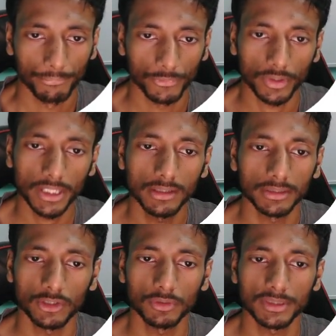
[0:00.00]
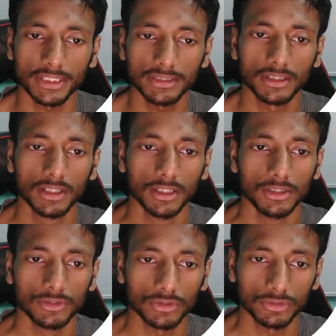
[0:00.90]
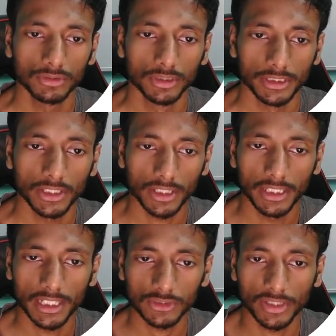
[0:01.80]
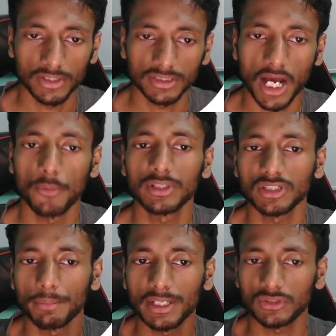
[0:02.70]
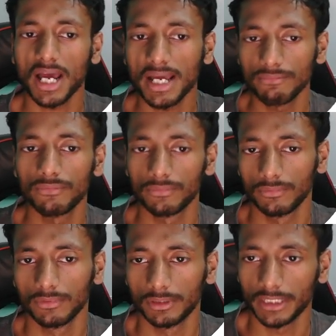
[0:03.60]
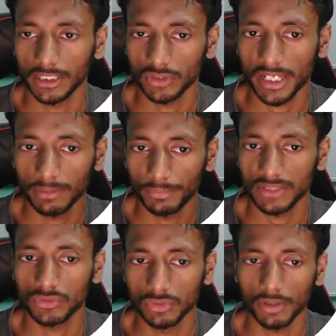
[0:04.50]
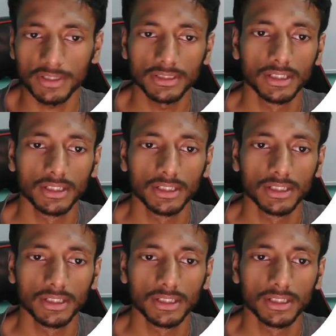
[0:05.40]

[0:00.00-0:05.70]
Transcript: Okay, 10 to the power 6. So here actually you can say how much number actually I have, that actually I can place two commas.